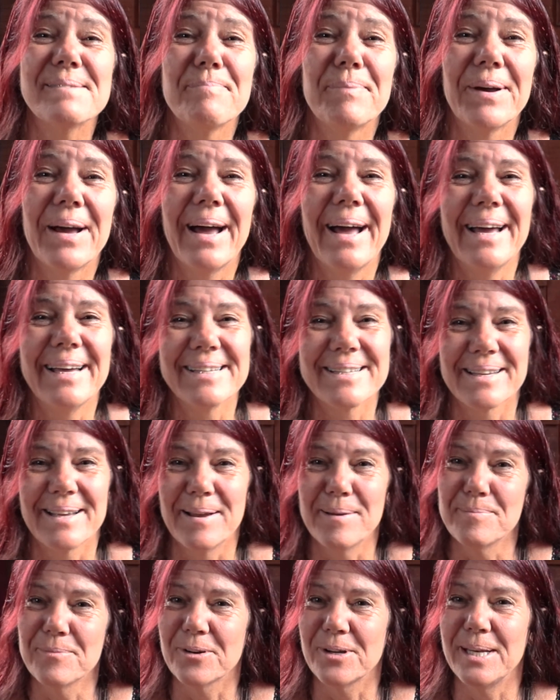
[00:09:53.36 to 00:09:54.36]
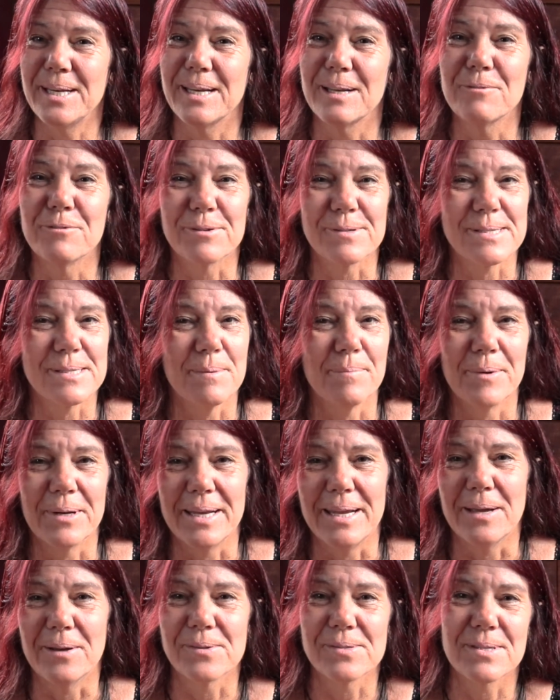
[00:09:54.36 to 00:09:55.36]
But reading for
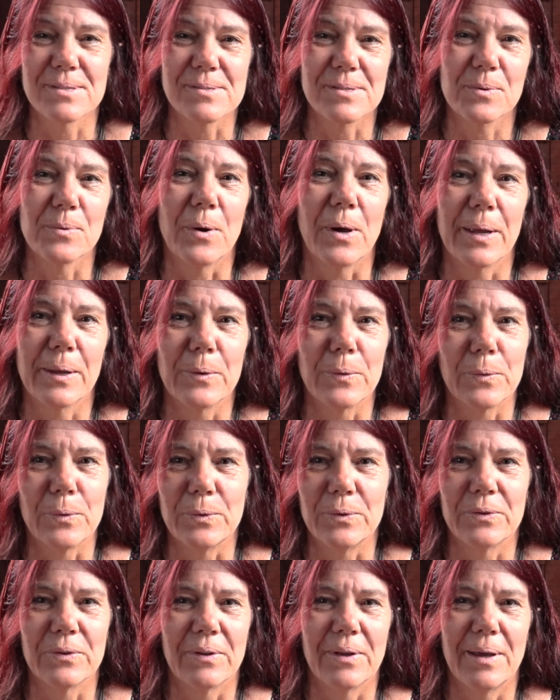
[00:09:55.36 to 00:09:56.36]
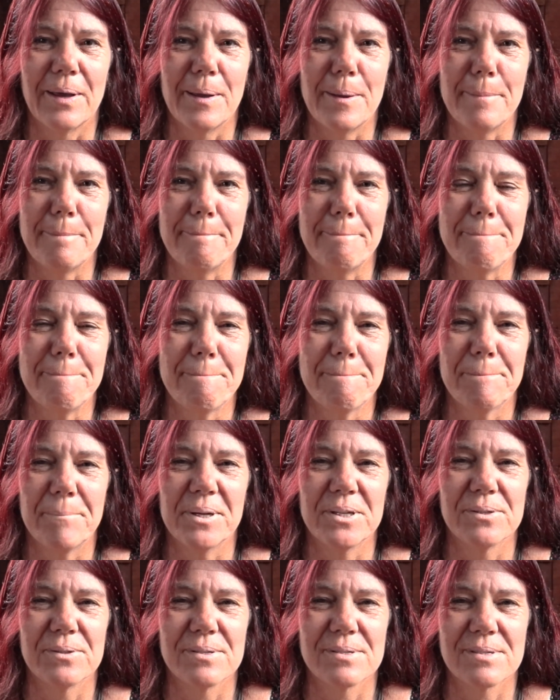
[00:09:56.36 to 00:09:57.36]
somebody else is quite good,
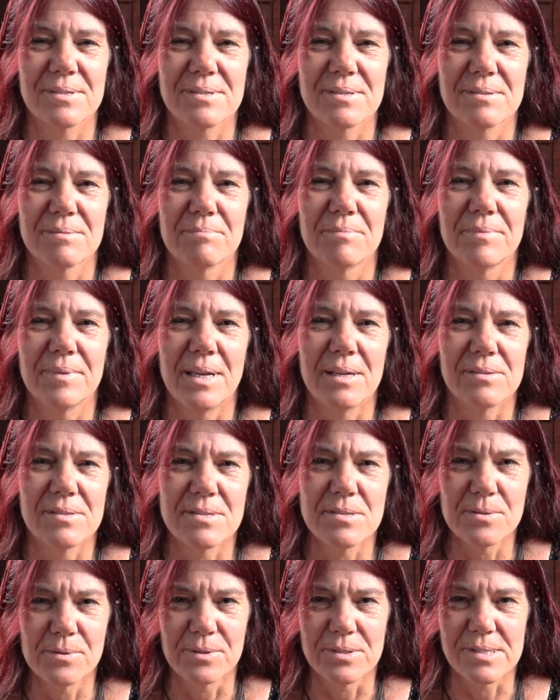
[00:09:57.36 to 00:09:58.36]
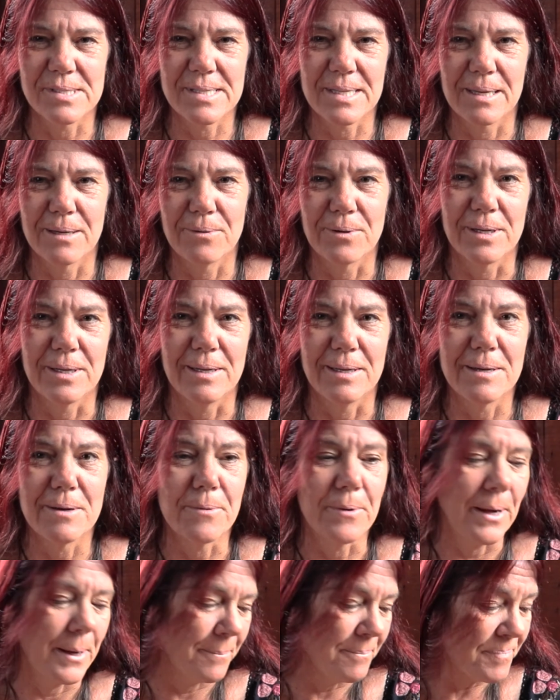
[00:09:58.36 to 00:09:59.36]
because yeah, it's not as scary
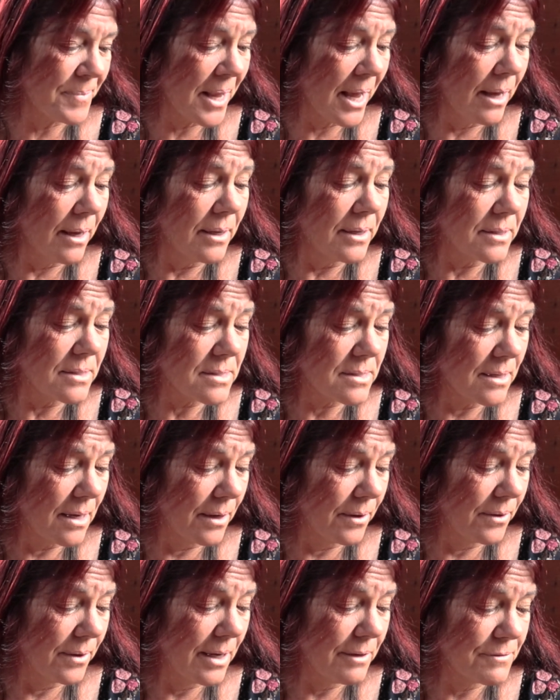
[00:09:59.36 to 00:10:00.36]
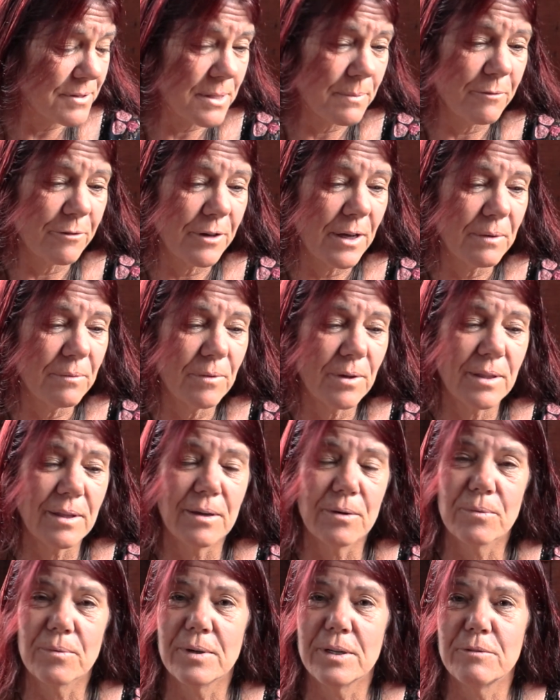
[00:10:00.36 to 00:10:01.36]
anyway. So have some fun with
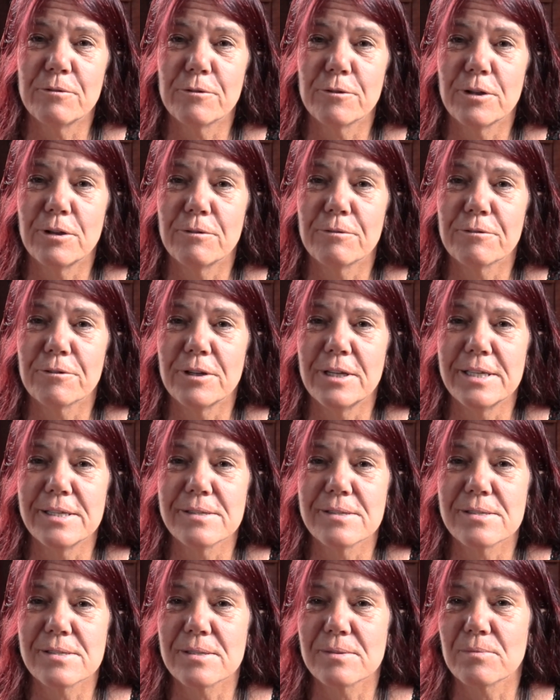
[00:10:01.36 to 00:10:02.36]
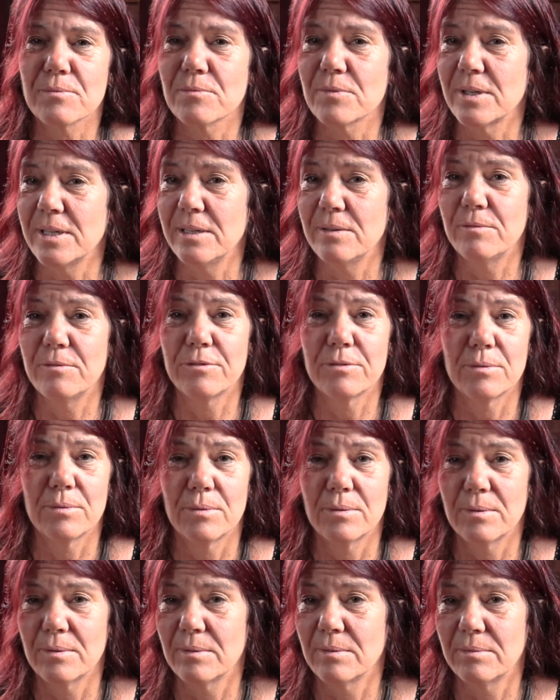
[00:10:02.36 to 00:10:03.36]
it. Read for your friends. Read
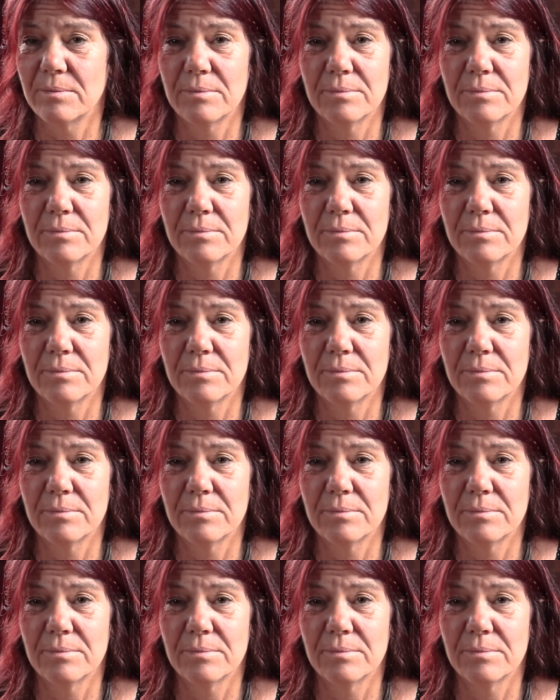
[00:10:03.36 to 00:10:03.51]
for,